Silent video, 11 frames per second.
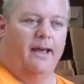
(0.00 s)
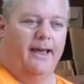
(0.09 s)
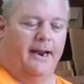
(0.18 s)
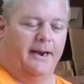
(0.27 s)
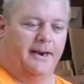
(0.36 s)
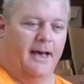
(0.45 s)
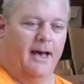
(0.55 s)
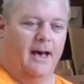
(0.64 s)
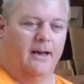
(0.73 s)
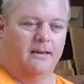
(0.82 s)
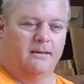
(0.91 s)
And
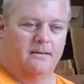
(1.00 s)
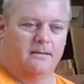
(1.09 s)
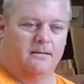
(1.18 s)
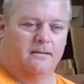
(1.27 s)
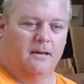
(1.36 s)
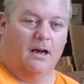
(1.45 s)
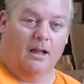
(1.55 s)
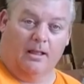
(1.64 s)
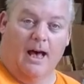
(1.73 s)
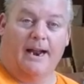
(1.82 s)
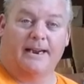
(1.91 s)
a
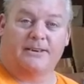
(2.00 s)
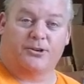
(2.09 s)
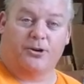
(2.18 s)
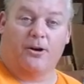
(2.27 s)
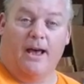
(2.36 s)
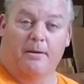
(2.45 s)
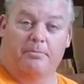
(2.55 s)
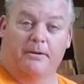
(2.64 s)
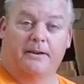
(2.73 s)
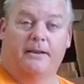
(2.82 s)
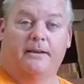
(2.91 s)
lot has sure
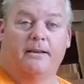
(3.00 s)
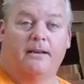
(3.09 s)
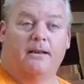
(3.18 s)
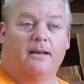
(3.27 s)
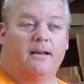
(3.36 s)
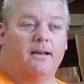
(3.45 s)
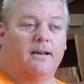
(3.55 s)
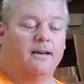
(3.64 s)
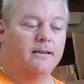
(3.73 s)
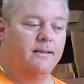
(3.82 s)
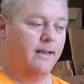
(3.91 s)
happened.
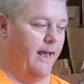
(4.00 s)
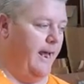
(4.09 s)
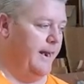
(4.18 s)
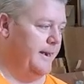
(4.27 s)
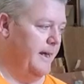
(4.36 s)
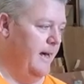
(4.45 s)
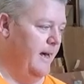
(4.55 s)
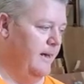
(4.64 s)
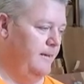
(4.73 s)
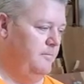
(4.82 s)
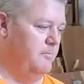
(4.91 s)
And
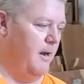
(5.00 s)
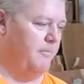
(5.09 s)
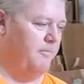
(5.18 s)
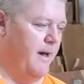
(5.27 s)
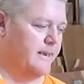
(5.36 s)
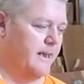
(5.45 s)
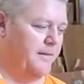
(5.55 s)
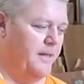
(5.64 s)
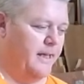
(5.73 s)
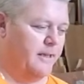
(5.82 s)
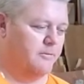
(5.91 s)
matter of fact, I
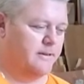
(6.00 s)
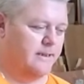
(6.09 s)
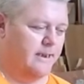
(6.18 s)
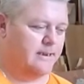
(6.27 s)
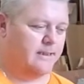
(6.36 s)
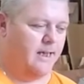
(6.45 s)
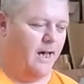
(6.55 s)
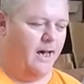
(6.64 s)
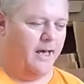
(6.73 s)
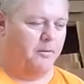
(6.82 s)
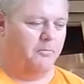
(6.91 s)
think it was this
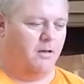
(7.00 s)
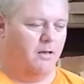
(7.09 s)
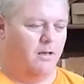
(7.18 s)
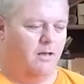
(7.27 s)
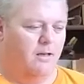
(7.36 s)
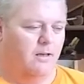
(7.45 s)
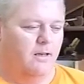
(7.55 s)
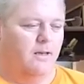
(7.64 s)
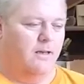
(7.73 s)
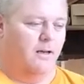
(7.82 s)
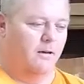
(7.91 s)
time,
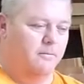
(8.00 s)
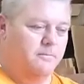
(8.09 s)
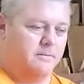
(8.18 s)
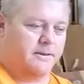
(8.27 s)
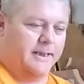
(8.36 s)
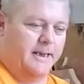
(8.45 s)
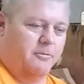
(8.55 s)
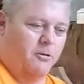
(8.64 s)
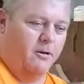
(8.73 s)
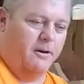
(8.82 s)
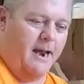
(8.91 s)
see,
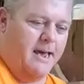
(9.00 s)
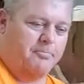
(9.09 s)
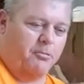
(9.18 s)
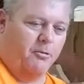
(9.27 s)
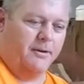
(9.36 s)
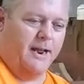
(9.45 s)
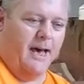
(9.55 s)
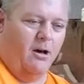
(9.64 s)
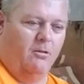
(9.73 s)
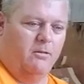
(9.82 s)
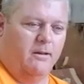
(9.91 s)
we're in April
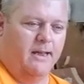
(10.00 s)
now,